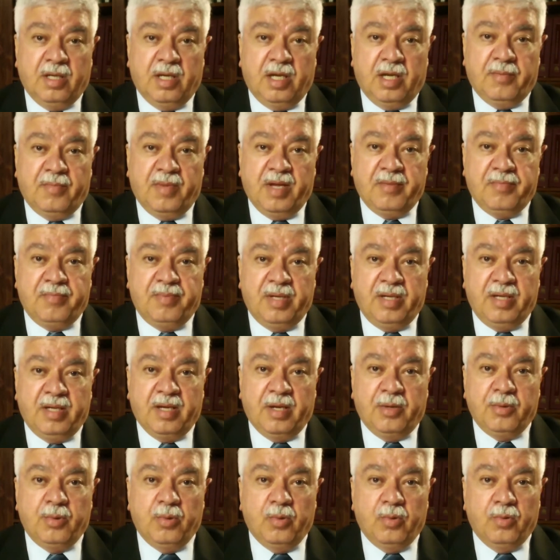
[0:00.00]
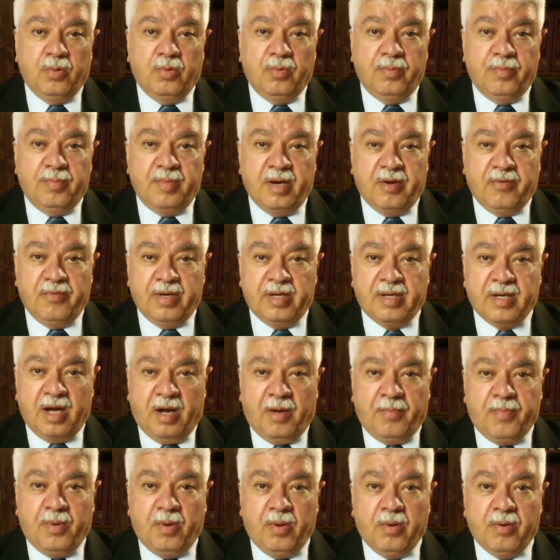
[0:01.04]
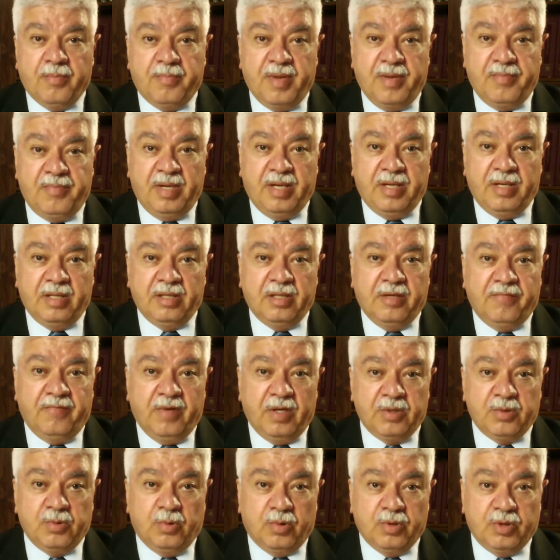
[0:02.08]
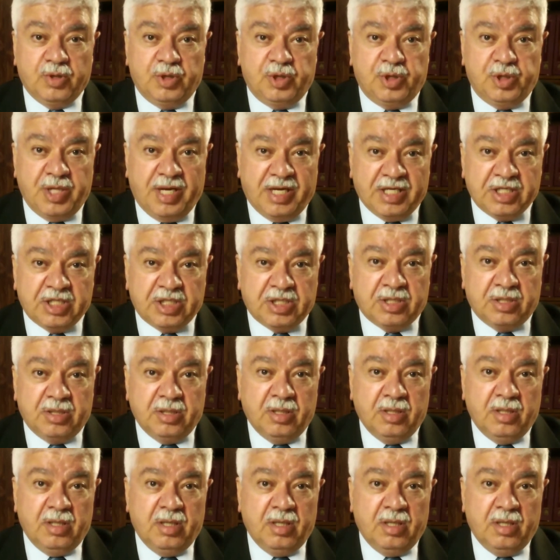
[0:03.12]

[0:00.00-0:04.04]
It may be a new married couple. It may be an individual just